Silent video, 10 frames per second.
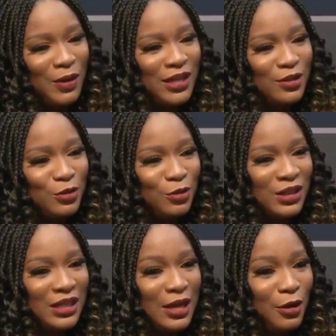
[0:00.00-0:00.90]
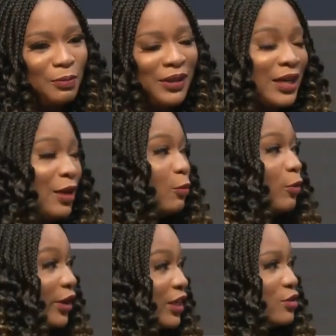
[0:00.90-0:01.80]
when you need help, like at
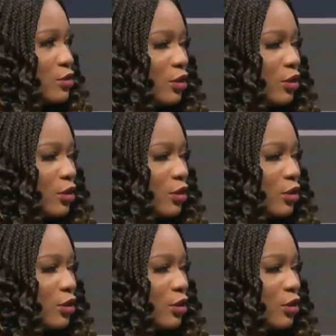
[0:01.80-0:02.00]
work and